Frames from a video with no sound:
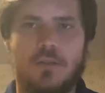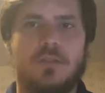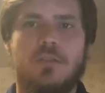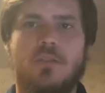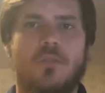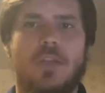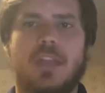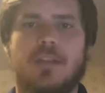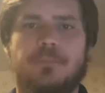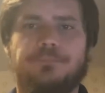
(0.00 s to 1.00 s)

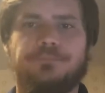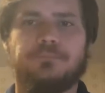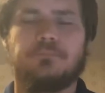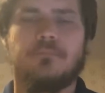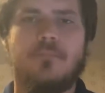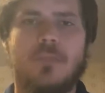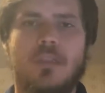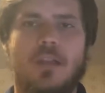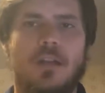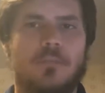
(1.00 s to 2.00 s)
in
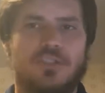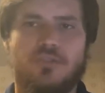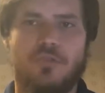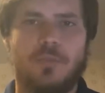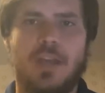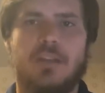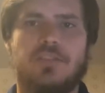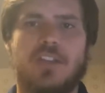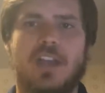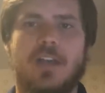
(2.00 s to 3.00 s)
a short amount
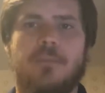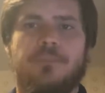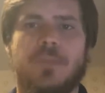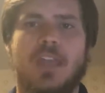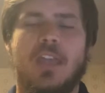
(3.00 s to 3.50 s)
of time.